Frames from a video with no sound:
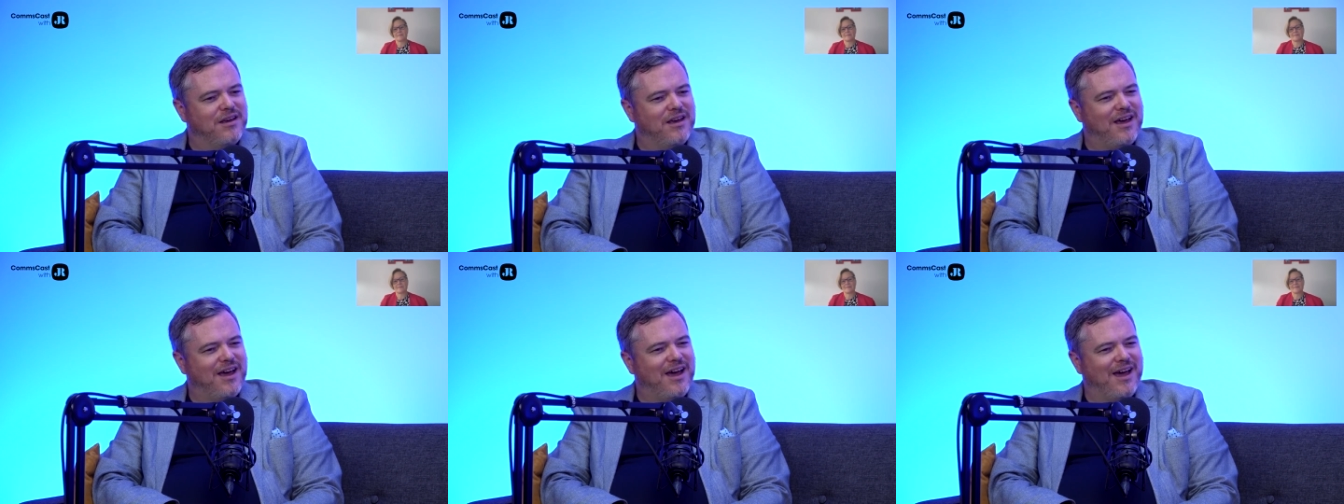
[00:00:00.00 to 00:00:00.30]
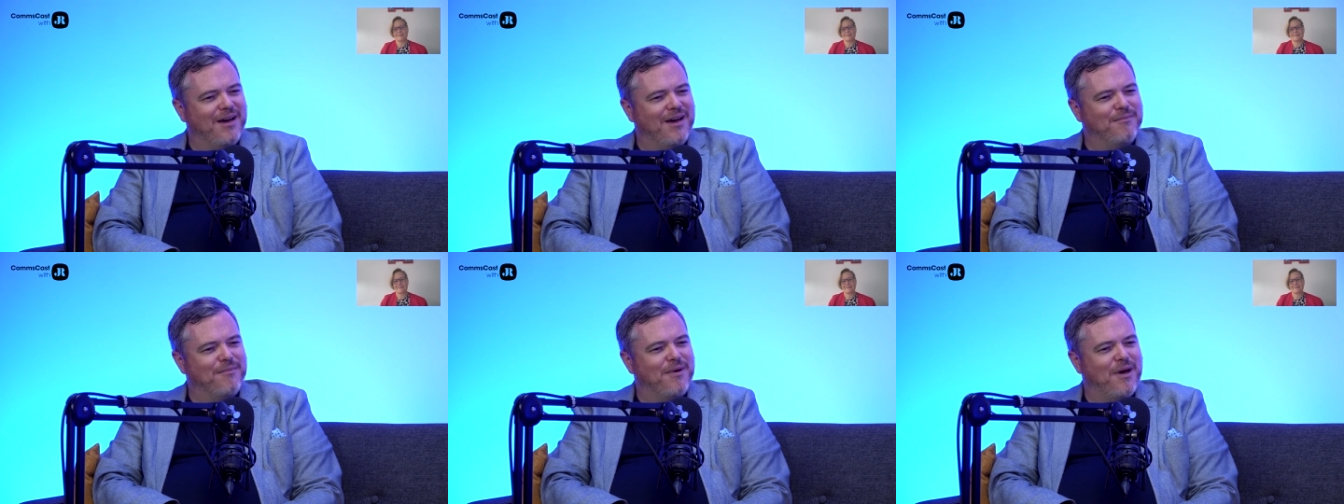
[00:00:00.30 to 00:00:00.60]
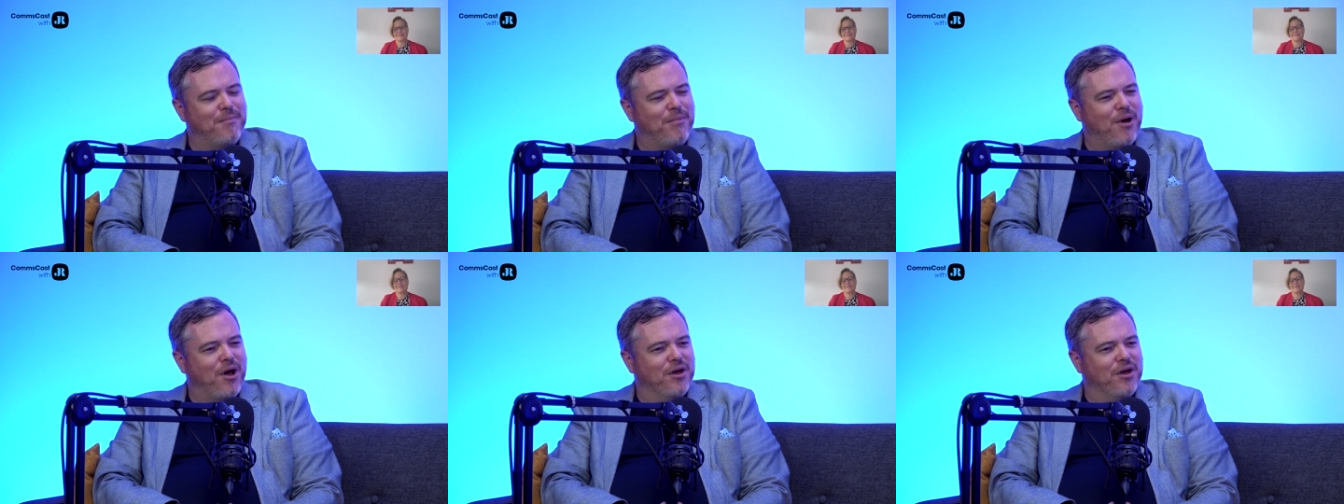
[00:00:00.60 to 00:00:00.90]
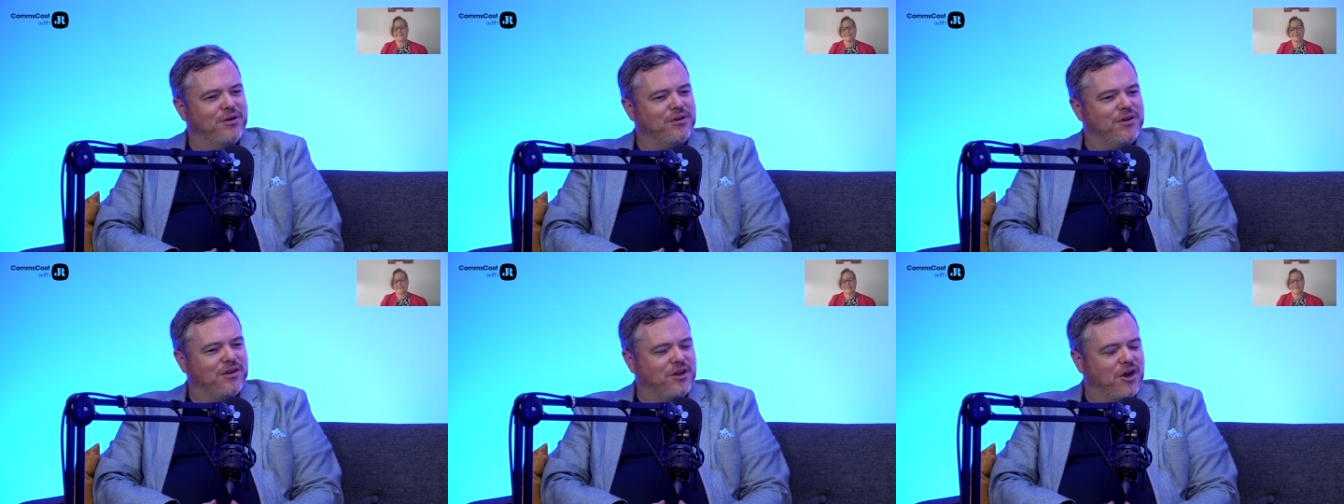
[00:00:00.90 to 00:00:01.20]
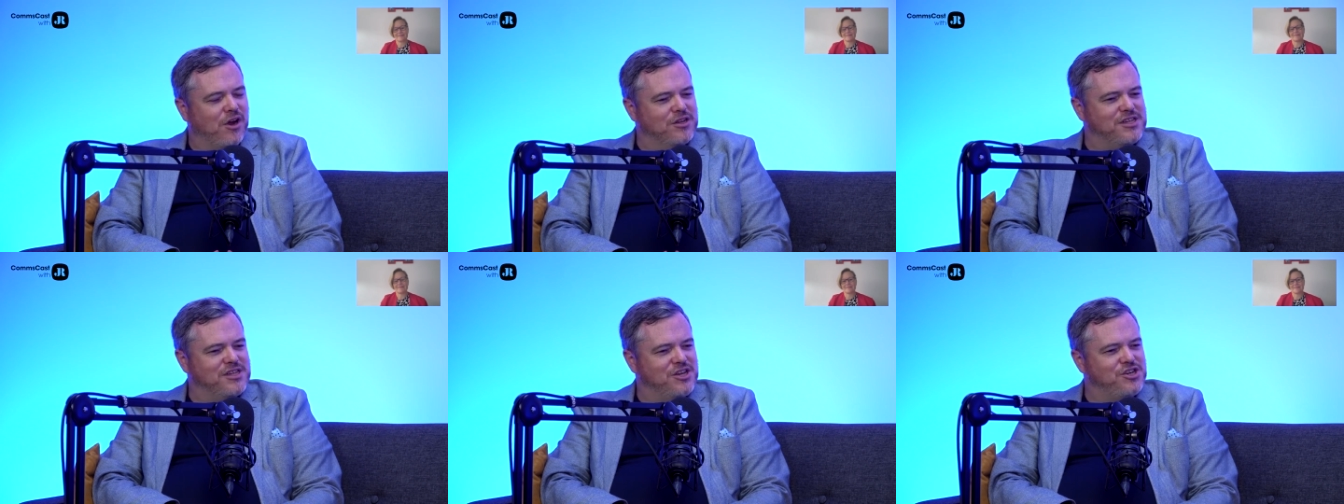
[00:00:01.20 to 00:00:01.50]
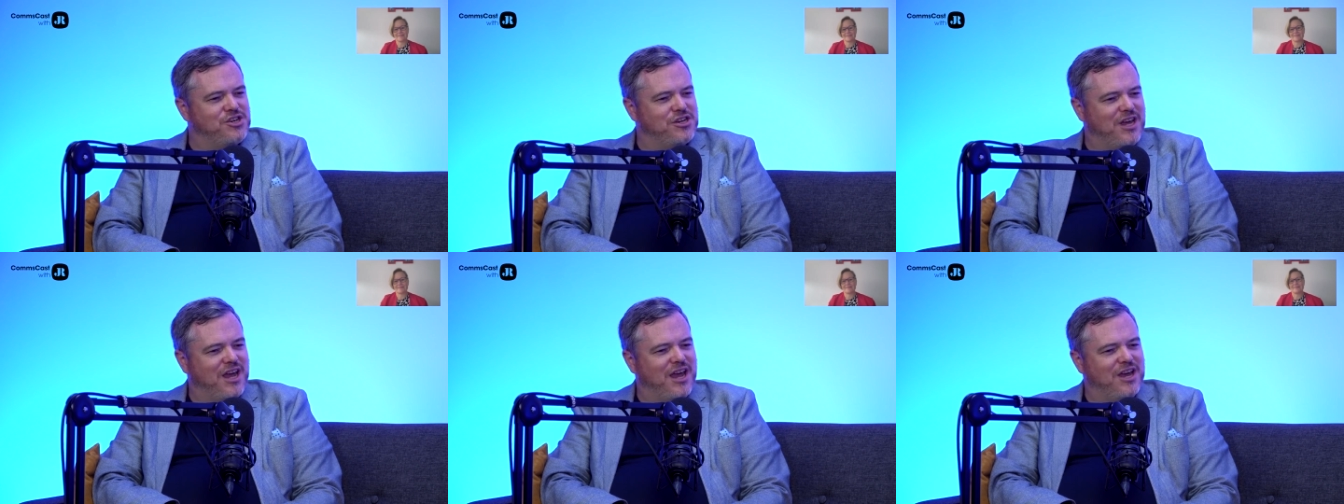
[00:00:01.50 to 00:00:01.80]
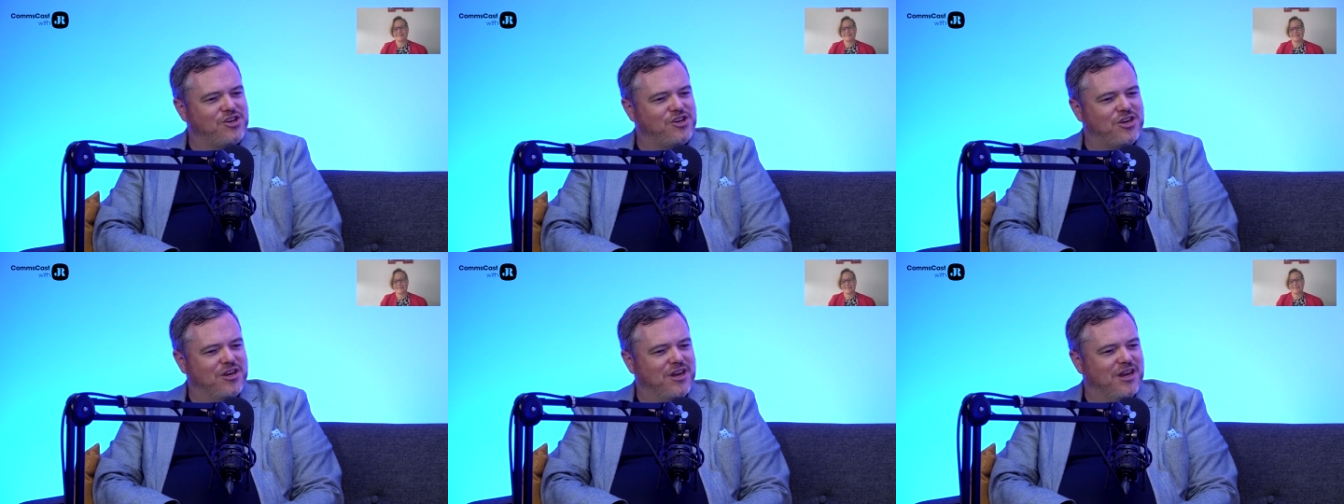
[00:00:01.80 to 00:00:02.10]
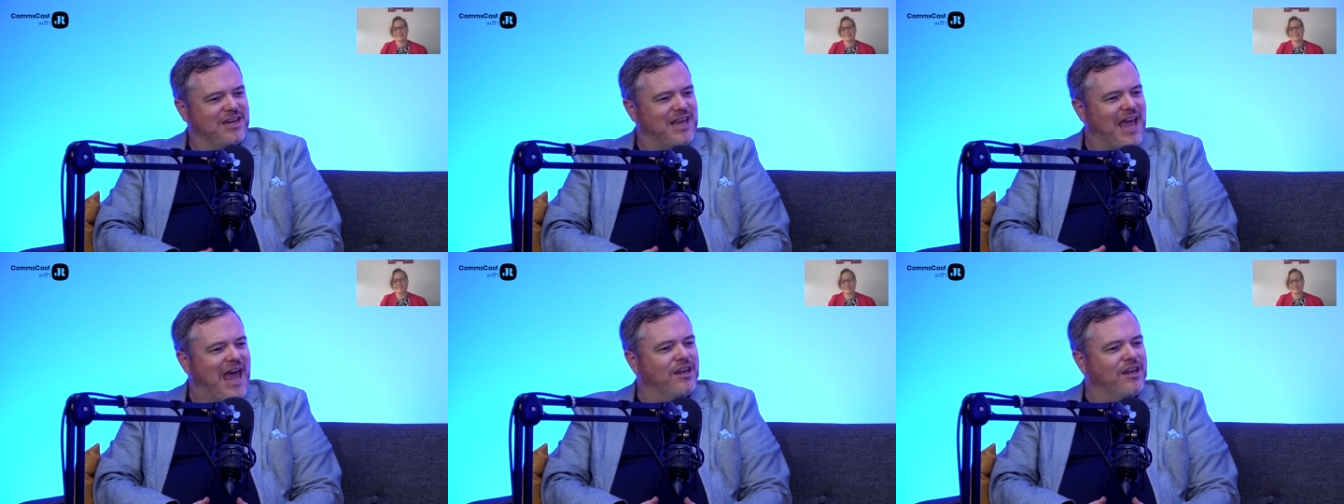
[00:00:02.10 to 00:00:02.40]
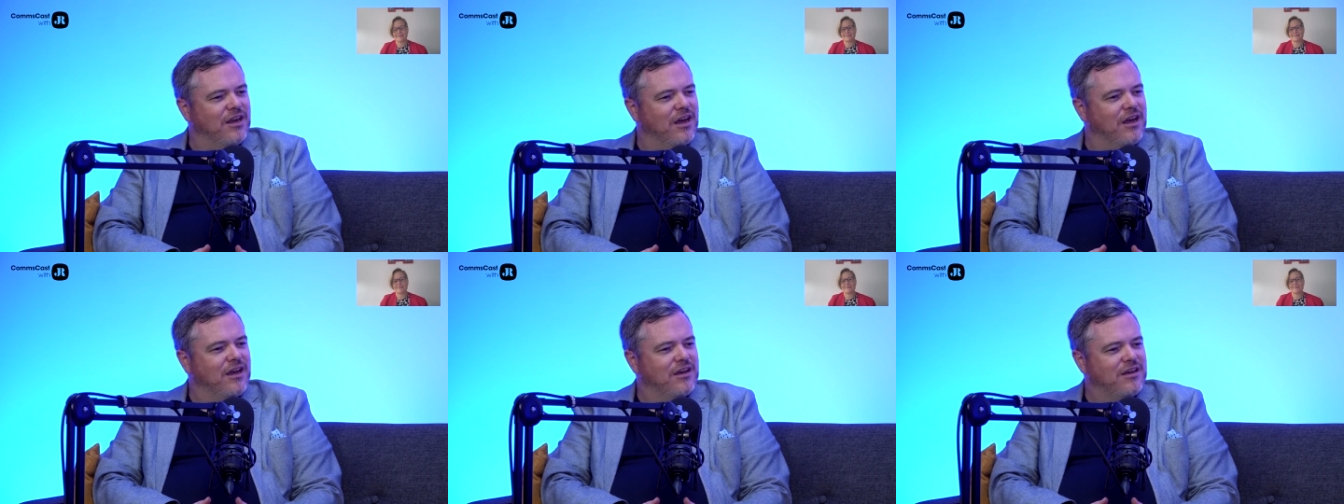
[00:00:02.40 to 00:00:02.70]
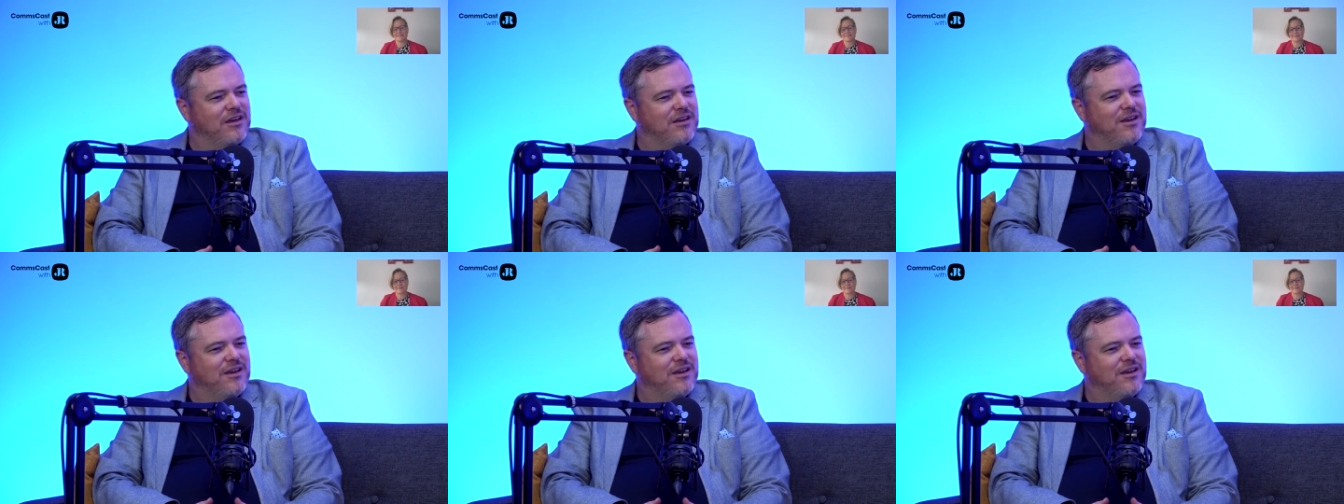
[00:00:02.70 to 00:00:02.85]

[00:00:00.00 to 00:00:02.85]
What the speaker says: about girls' education in Kenya.